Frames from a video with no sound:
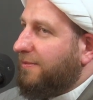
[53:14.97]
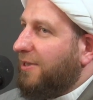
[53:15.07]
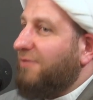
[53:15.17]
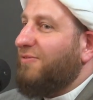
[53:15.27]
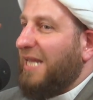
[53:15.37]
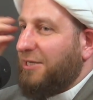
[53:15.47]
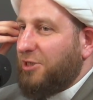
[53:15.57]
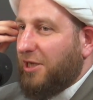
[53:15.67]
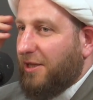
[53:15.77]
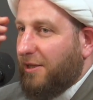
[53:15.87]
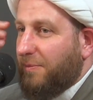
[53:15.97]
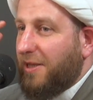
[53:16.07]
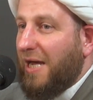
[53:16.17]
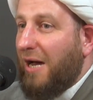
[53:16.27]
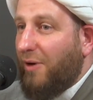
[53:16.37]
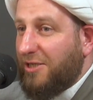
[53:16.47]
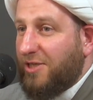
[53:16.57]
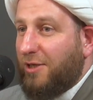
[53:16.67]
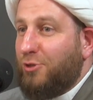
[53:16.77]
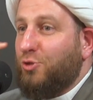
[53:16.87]
reflecting a little bit. Now I
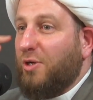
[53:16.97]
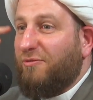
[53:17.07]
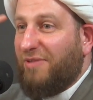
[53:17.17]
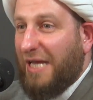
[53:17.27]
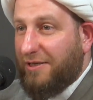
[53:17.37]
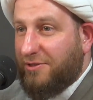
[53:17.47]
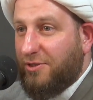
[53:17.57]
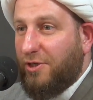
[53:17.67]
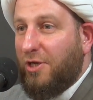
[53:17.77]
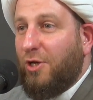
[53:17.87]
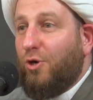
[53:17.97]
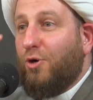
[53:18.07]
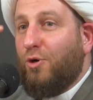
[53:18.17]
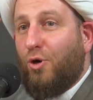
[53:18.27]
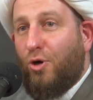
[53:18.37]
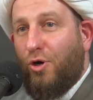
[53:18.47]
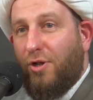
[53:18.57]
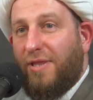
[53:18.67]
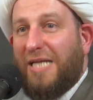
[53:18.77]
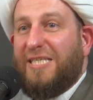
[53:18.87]
started to reflect on all
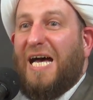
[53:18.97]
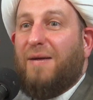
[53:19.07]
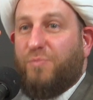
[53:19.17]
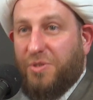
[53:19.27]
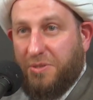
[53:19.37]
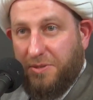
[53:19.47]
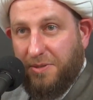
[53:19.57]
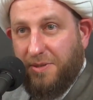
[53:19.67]
that happened